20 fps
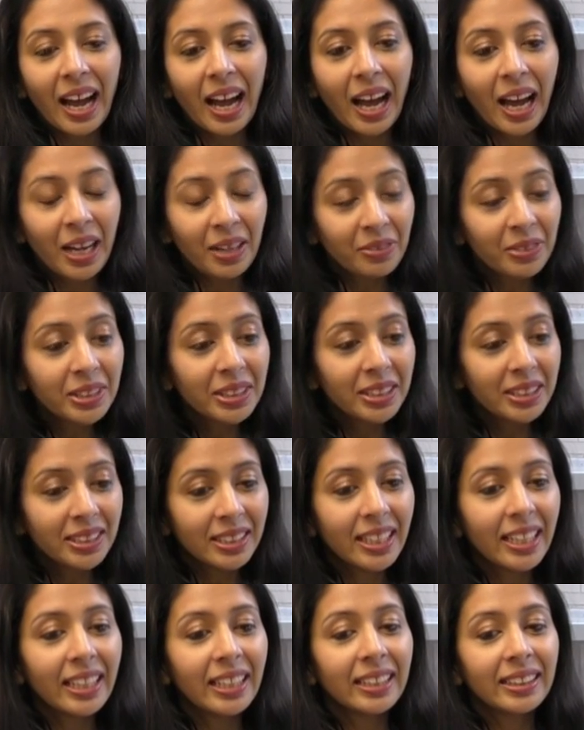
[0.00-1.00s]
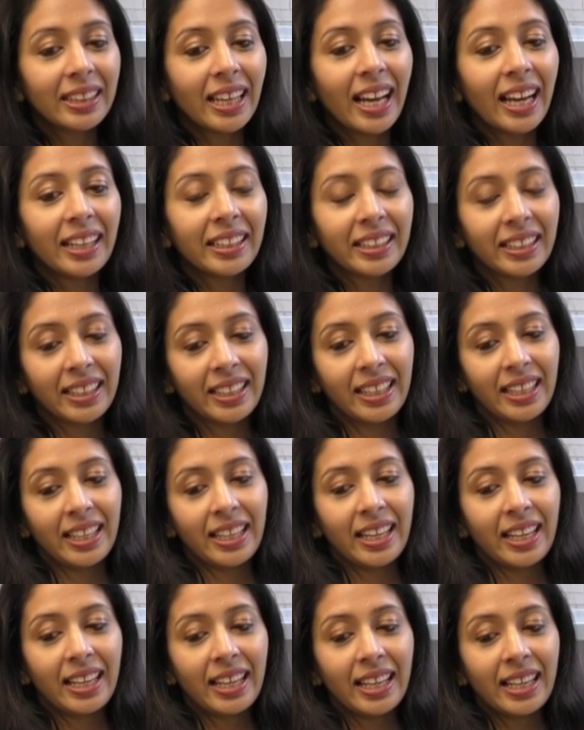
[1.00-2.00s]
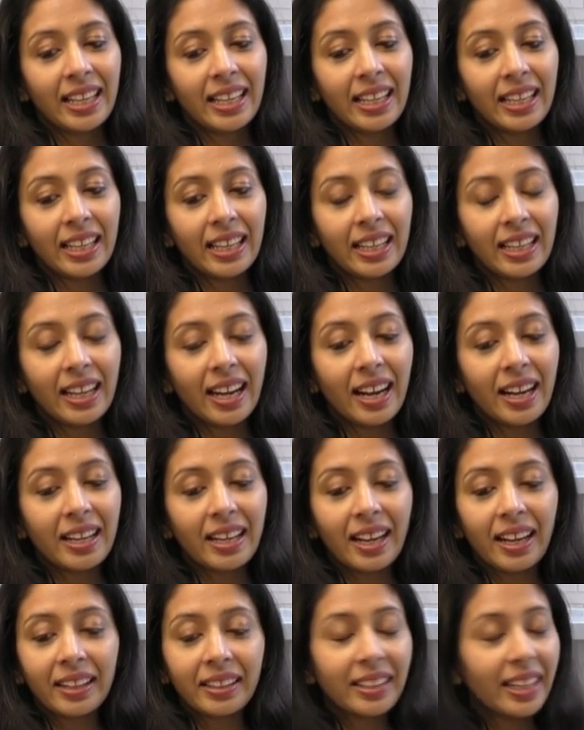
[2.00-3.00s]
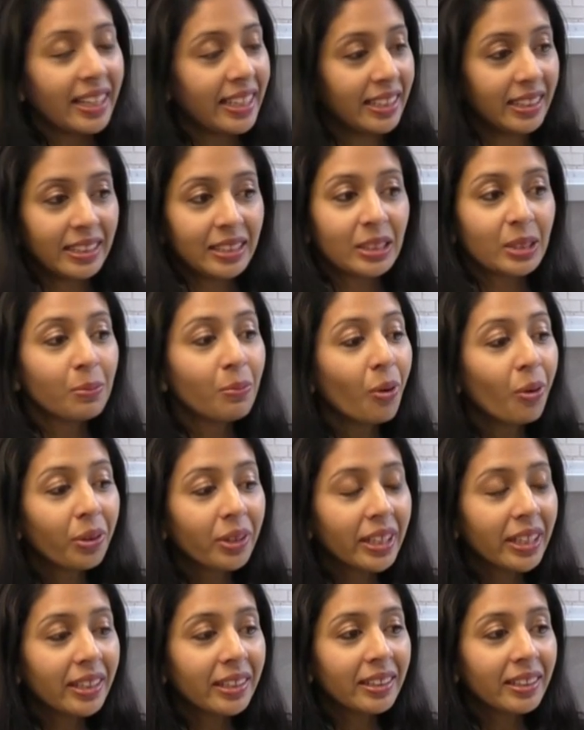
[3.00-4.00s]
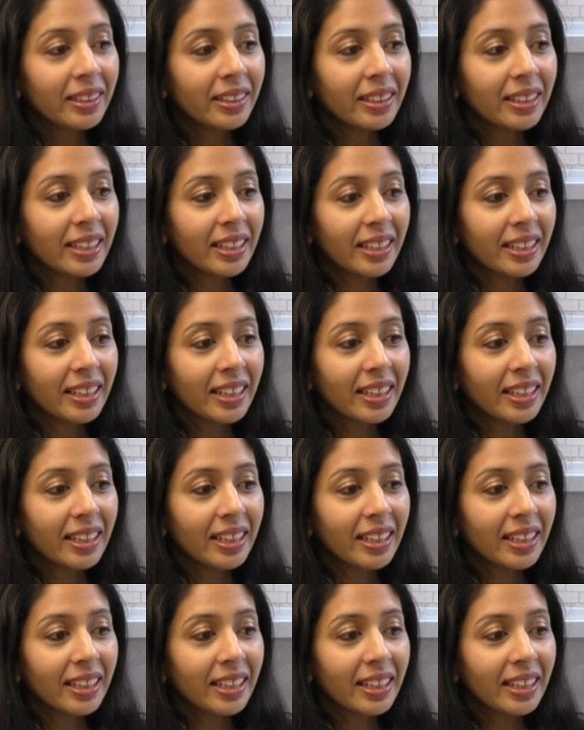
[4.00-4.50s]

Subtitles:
I would say that, again, smoking